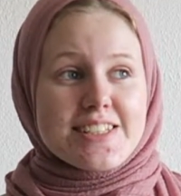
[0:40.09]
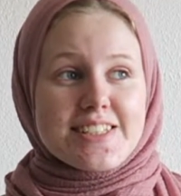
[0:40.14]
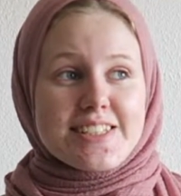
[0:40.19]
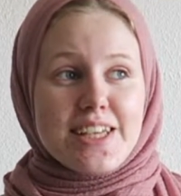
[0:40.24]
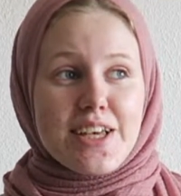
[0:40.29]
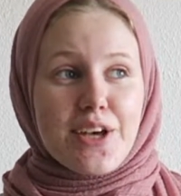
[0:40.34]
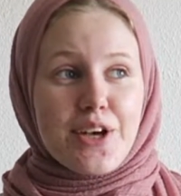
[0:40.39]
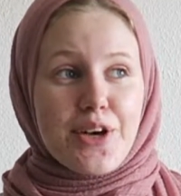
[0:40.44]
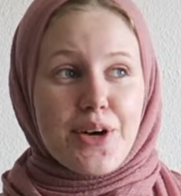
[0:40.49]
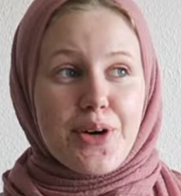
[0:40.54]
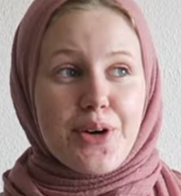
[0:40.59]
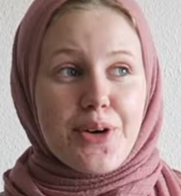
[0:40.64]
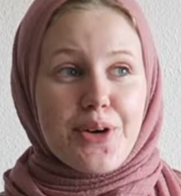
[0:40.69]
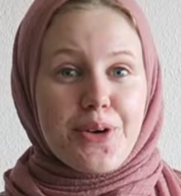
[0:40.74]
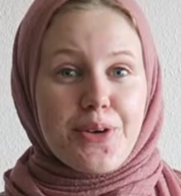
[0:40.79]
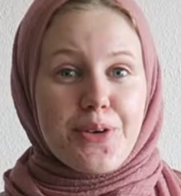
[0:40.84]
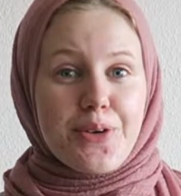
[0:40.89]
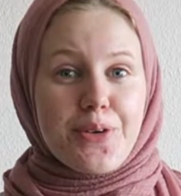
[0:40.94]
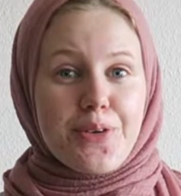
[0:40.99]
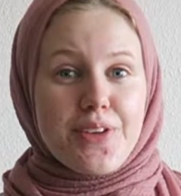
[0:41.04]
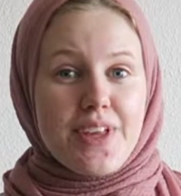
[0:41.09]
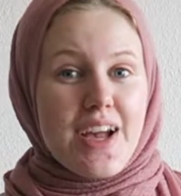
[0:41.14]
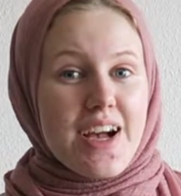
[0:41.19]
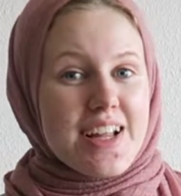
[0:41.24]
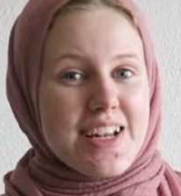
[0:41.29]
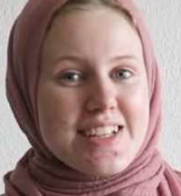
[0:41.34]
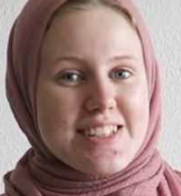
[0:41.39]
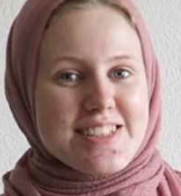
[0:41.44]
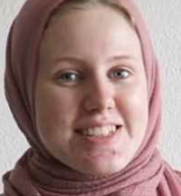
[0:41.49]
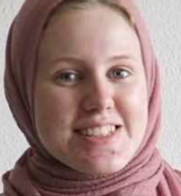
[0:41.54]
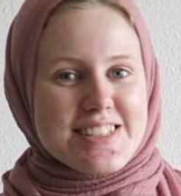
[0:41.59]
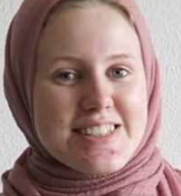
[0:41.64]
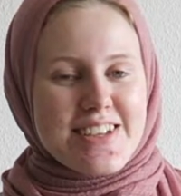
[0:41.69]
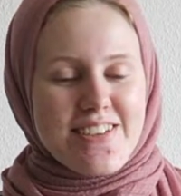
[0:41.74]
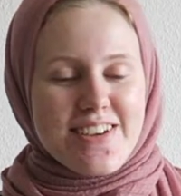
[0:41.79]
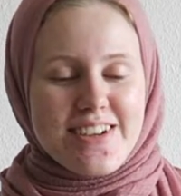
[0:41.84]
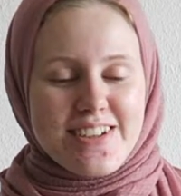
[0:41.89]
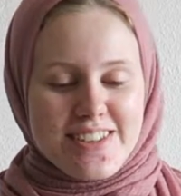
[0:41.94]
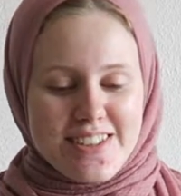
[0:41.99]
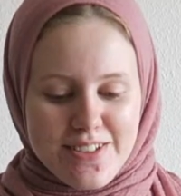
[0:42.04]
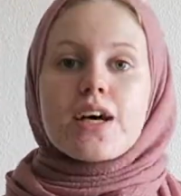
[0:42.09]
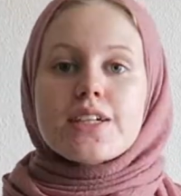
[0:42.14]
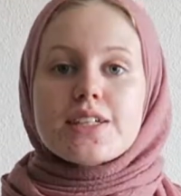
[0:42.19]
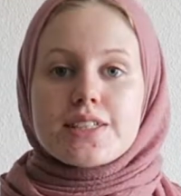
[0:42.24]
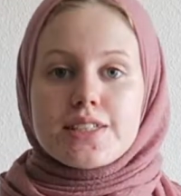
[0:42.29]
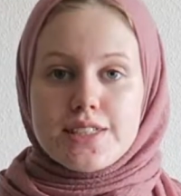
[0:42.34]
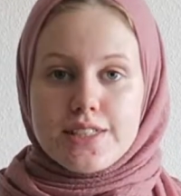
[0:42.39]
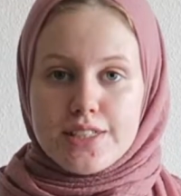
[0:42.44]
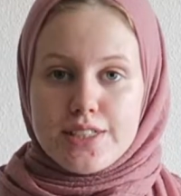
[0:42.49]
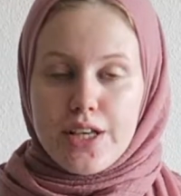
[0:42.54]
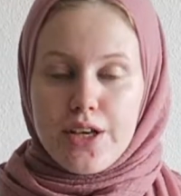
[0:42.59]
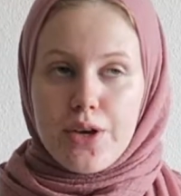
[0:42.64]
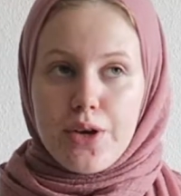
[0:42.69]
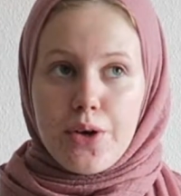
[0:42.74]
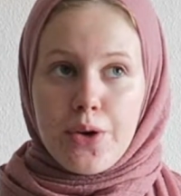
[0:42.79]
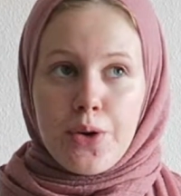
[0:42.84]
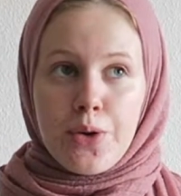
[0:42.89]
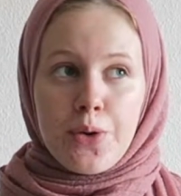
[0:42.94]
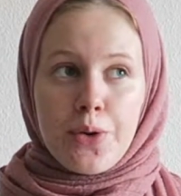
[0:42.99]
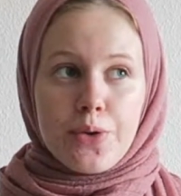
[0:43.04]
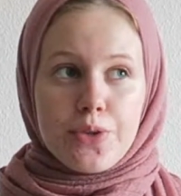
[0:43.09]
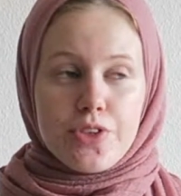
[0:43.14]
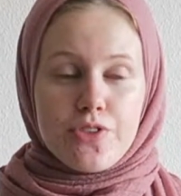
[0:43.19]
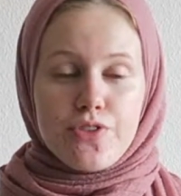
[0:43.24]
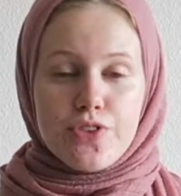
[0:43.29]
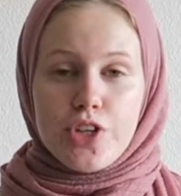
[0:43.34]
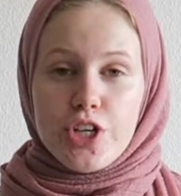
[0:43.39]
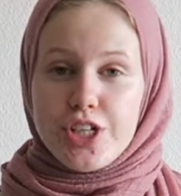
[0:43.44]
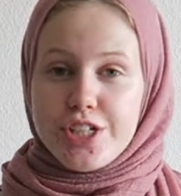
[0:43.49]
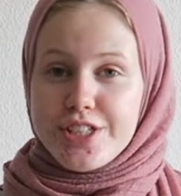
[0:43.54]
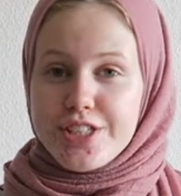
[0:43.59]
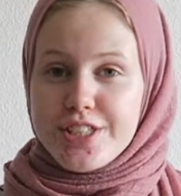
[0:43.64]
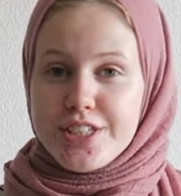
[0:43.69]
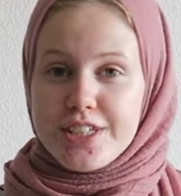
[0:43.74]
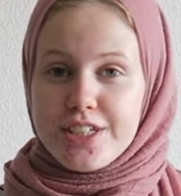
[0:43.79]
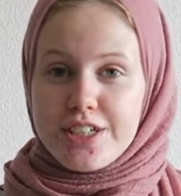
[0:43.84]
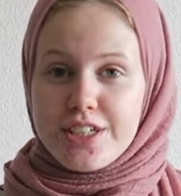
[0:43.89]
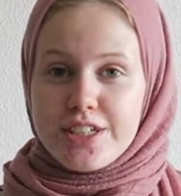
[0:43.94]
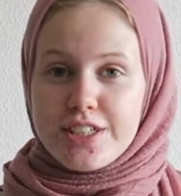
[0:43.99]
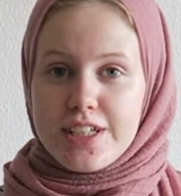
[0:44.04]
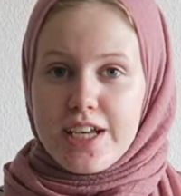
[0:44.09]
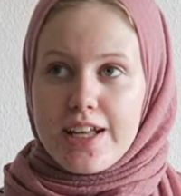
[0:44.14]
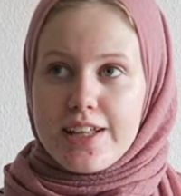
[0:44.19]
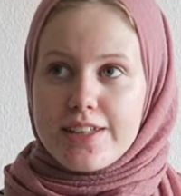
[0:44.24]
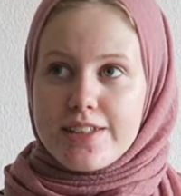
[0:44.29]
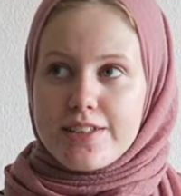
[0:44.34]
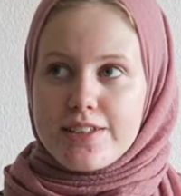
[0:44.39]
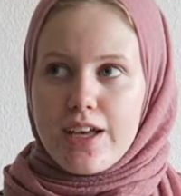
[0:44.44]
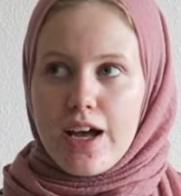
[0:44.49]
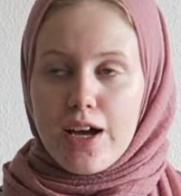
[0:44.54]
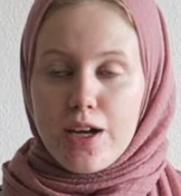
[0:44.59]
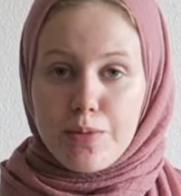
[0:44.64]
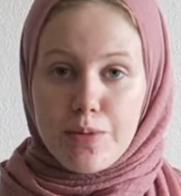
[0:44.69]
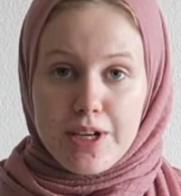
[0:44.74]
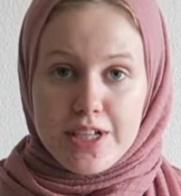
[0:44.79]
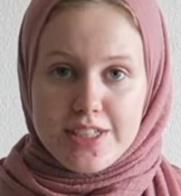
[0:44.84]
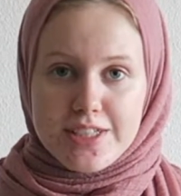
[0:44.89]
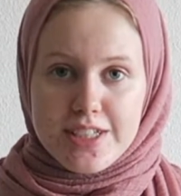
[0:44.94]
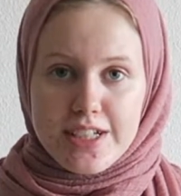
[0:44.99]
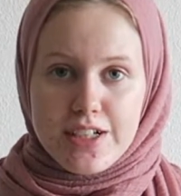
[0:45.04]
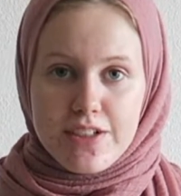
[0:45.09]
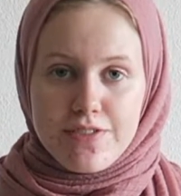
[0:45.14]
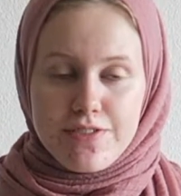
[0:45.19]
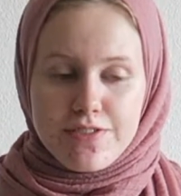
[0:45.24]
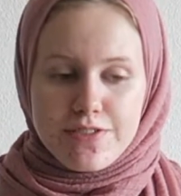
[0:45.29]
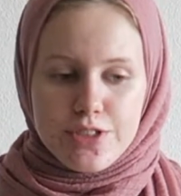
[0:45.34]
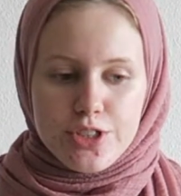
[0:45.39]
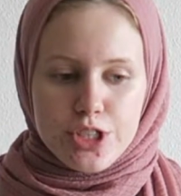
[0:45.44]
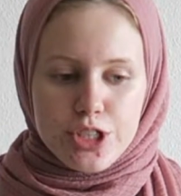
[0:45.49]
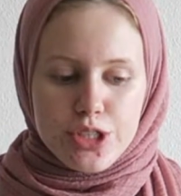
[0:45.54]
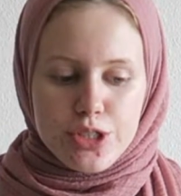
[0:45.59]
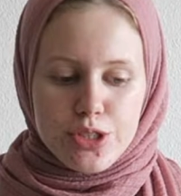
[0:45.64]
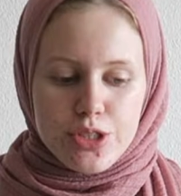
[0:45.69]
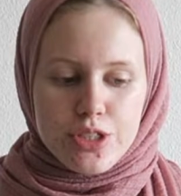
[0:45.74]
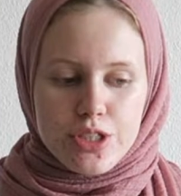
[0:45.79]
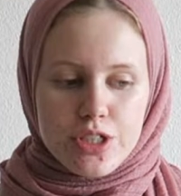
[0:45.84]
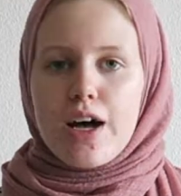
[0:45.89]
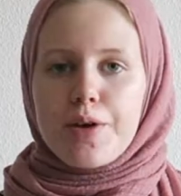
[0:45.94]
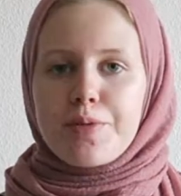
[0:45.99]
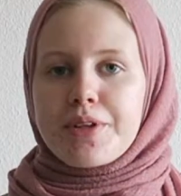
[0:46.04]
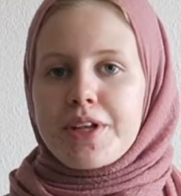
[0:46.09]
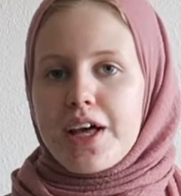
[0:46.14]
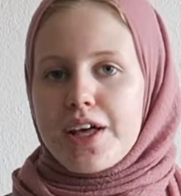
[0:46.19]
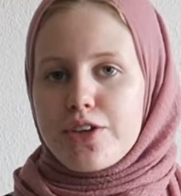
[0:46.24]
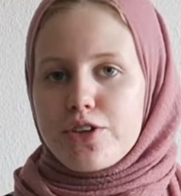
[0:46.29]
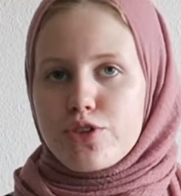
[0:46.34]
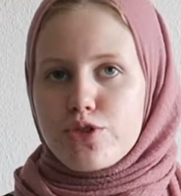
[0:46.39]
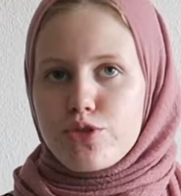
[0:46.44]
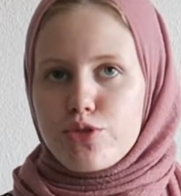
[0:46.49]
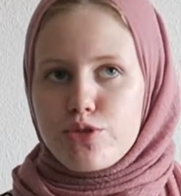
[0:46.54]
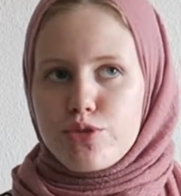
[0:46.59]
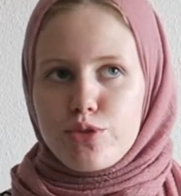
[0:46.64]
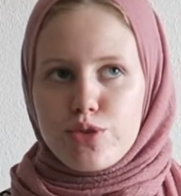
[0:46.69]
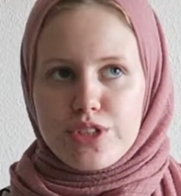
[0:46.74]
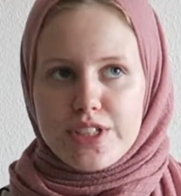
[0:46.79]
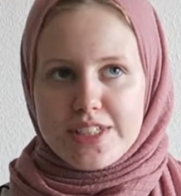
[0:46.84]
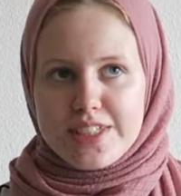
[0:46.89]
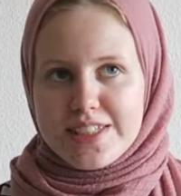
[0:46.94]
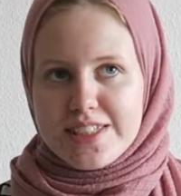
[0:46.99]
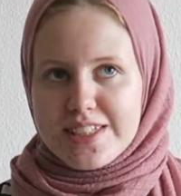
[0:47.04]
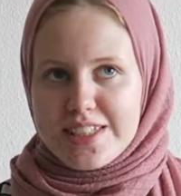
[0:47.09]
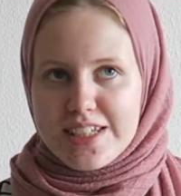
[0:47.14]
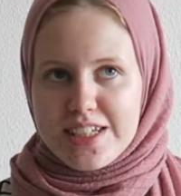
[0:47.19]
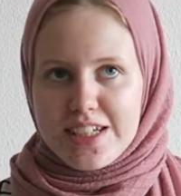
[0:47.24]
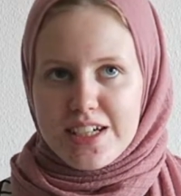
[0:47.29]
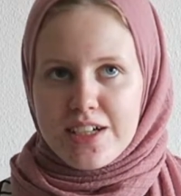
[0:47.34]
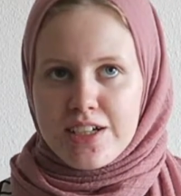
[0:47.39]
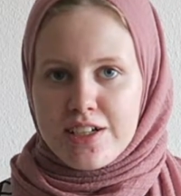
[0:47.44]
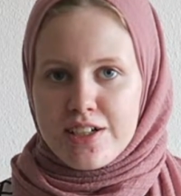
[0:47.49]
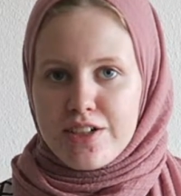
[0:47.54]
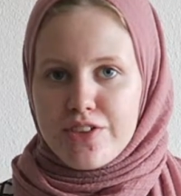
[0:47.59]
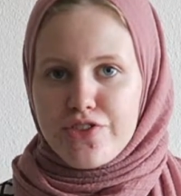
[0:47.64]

So yeah, let's just start. So the first thing that I myself do, I mean I don't do this thing